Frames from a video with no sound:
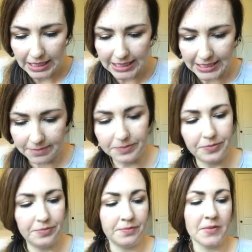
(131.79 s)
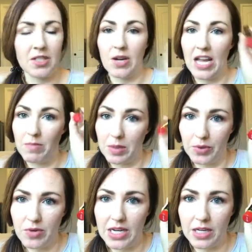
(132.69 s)
so I have my
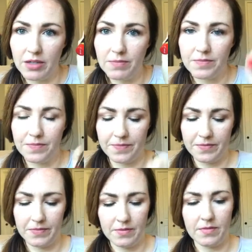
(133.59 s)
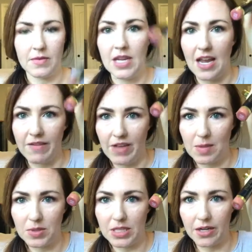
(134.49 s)
blue-red here, and I have
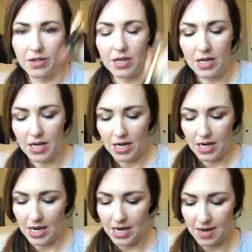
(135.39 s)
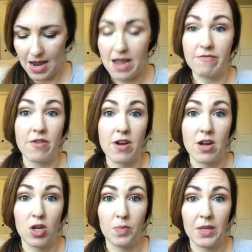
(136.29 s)
apple cider. I have
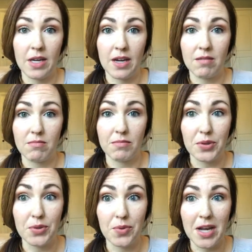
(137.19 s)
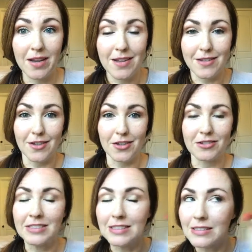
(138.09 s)
not opened up blue-red yet,
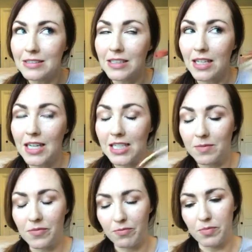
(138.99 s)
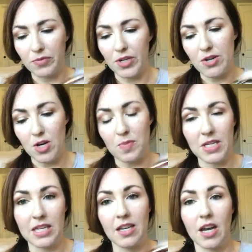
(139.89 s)
so before you
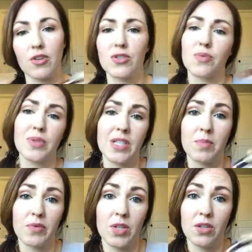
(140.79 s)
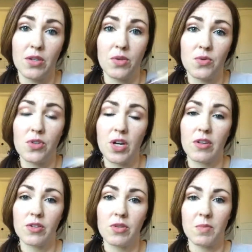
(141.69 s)
open any colors, or really before you use your
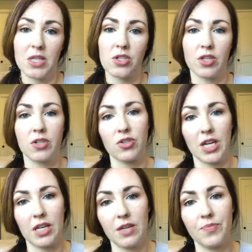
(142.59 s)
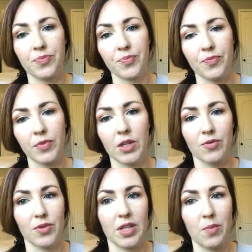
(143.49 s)
colors, you want to make sure you shake it
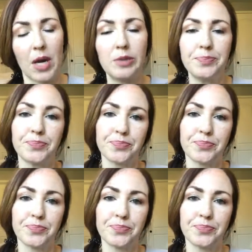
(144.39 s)
really well.